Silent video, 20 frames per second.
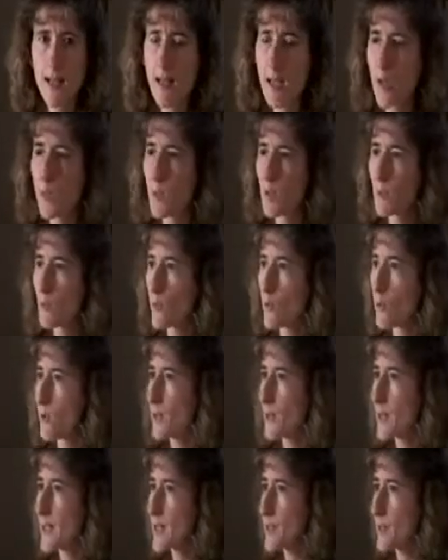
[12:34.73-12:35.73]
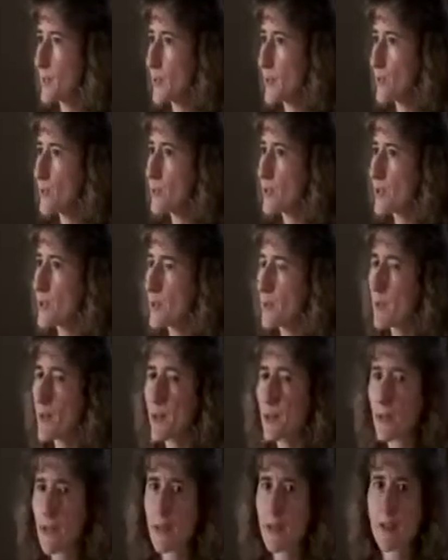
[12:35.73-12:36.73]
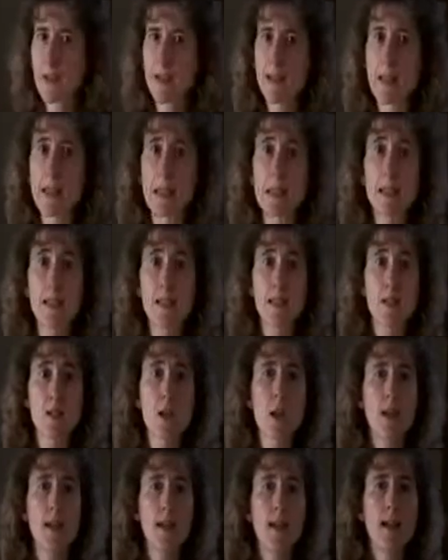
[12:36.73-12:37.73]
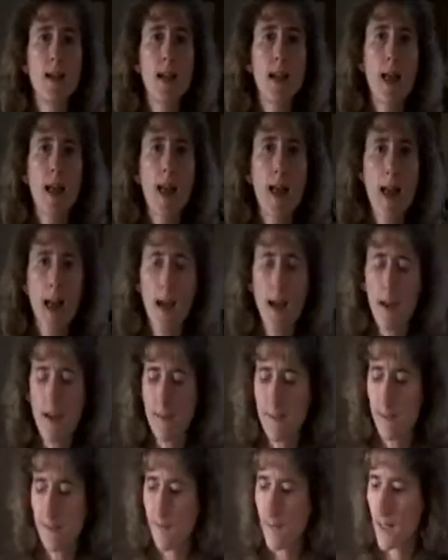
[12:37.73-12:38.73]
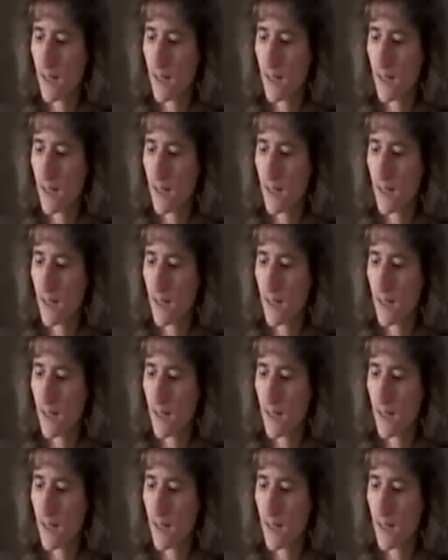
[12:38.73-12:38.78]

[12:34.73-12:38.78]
a bit more as opposed to some other area that does not have